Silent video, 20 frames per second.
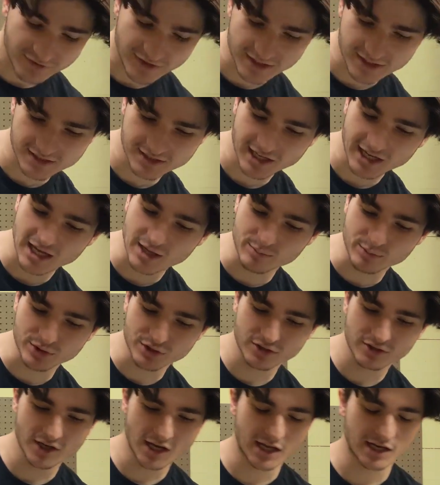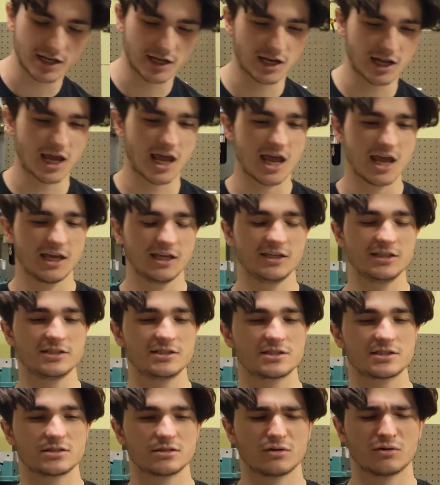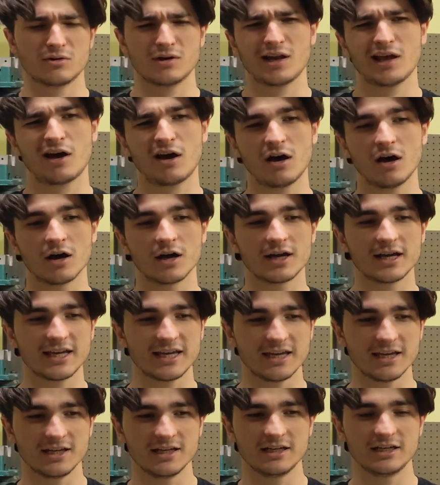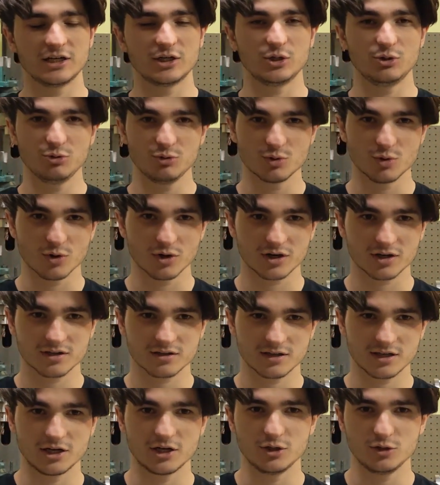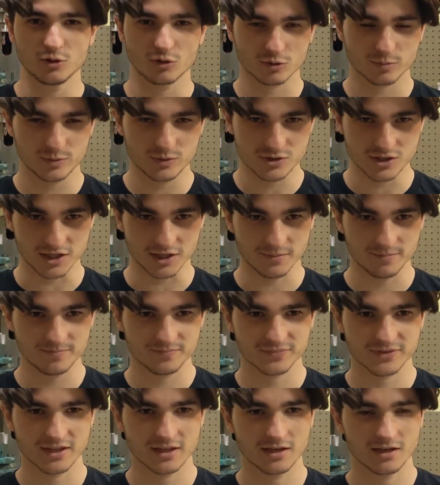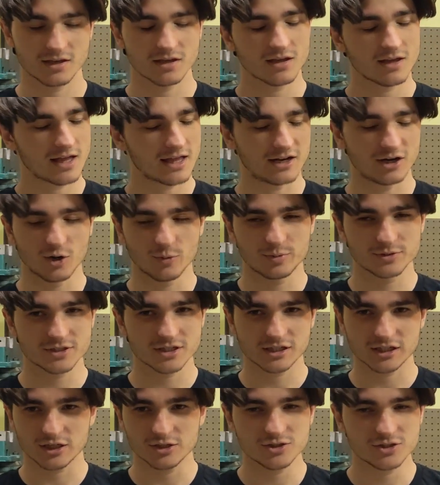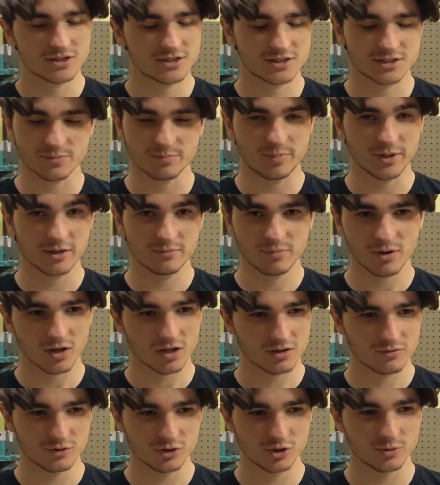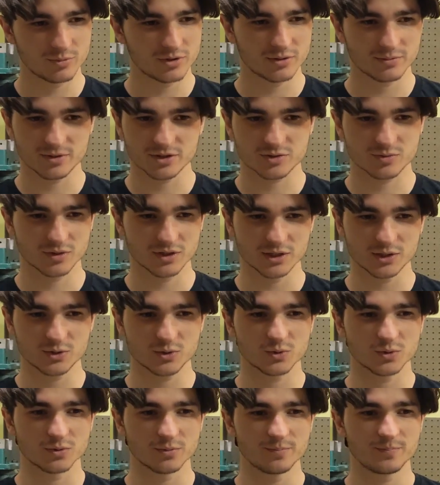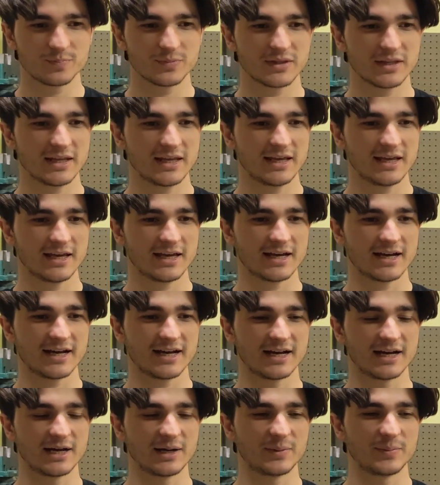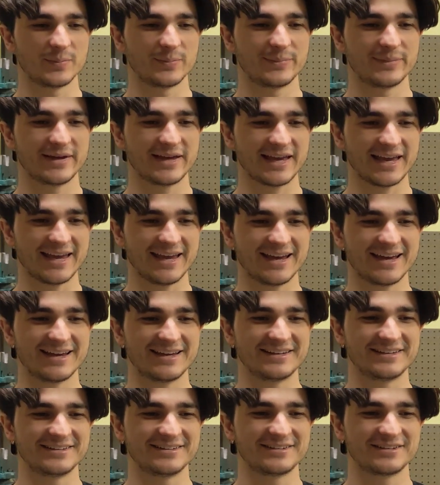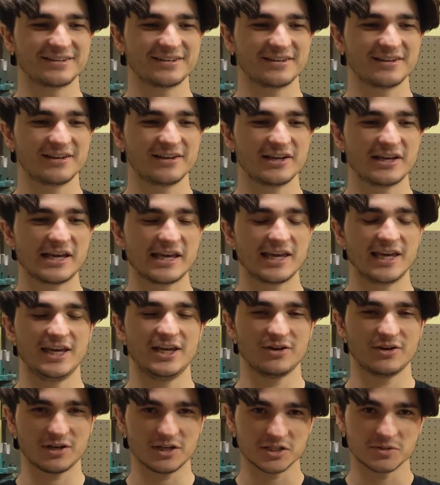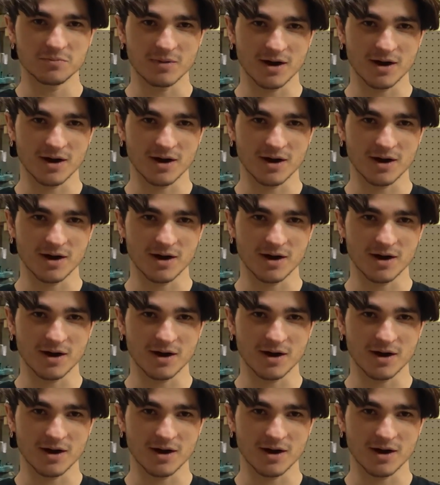feet in diameter, and it hung in New York, in a New York museum. And it opens and closes. It's a big ball of aluminum. It's really cool. And here is